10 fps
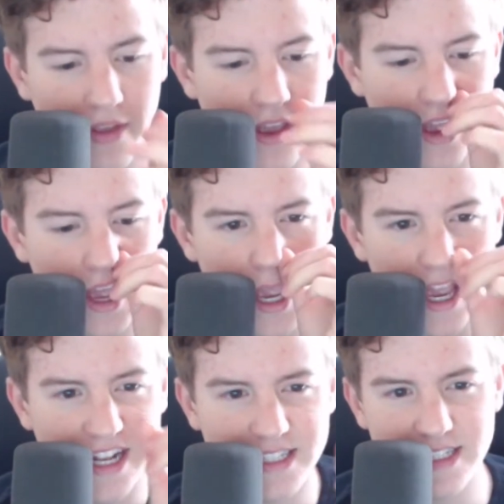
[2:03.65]

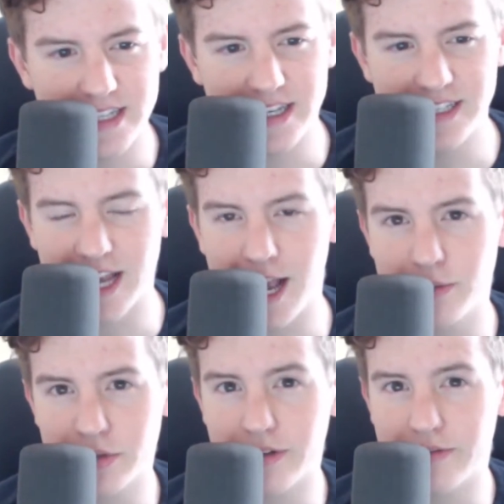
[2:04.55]
And it's
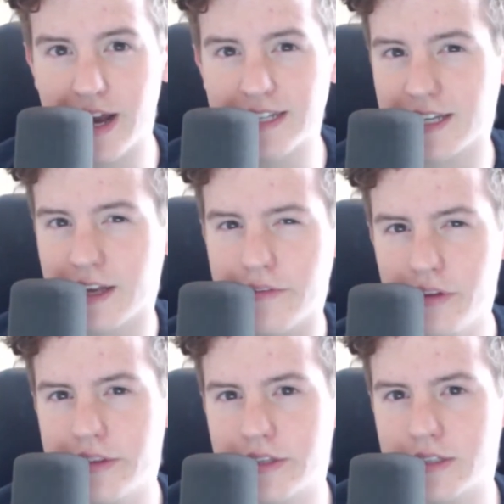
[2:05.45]
absolutely fascinating. I feel
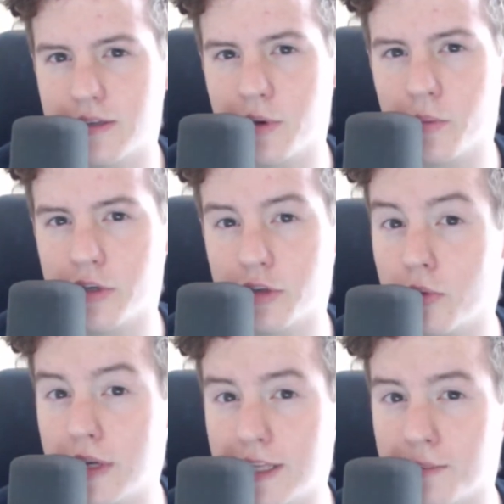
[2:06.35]
like this is something we should
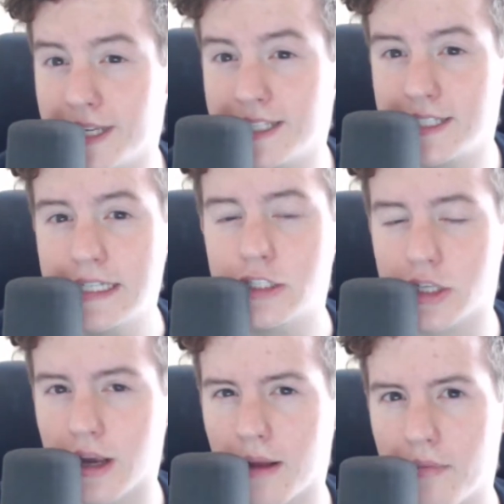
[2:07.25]
really be
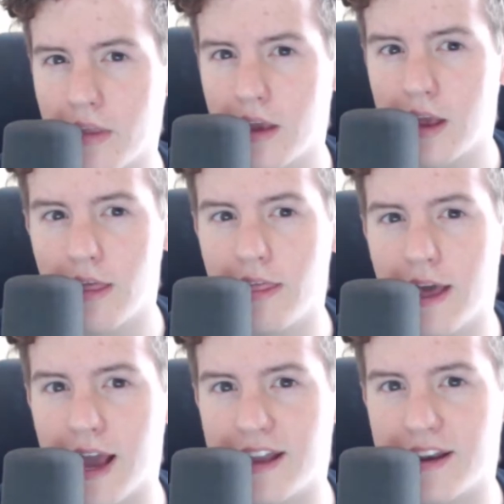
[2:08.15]
teaching
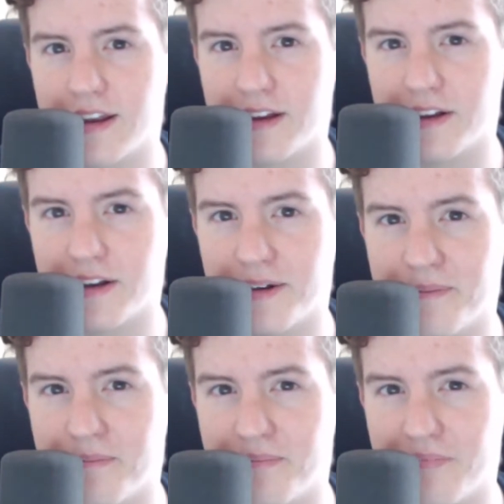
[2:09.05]
that
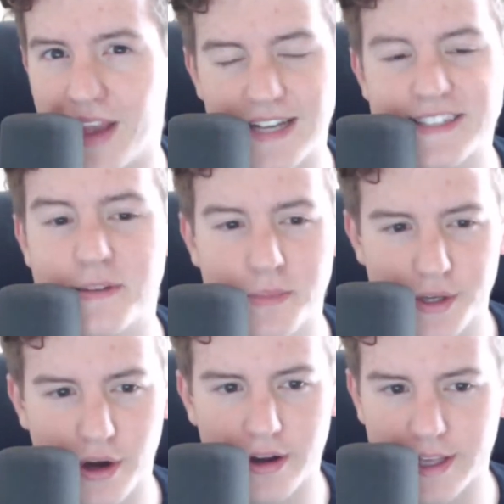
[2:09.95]
hasn't been
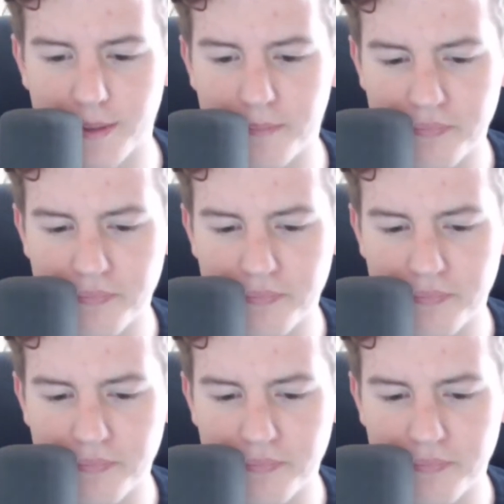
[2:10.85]
taught yet.